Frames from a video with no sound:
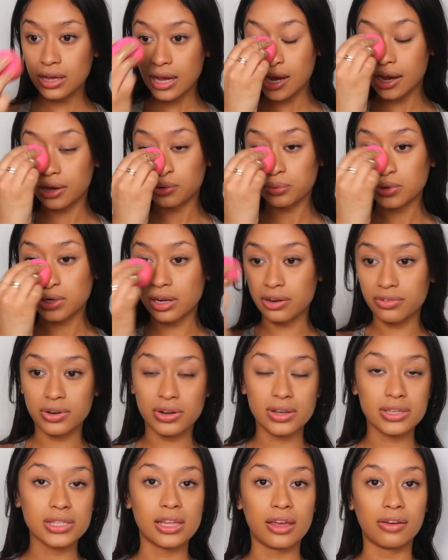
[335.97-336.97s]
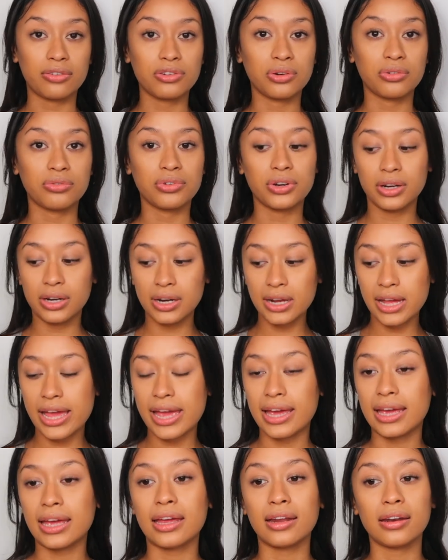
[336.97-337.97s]
Add whatever is left over
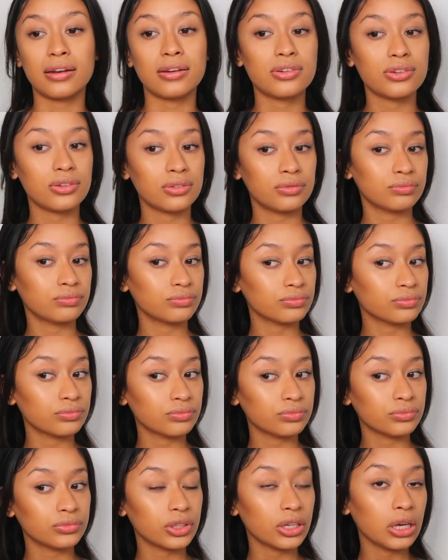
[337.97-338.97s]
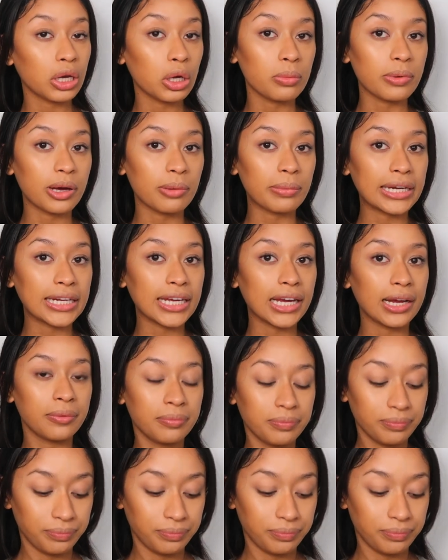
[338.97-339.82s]
and go about my day.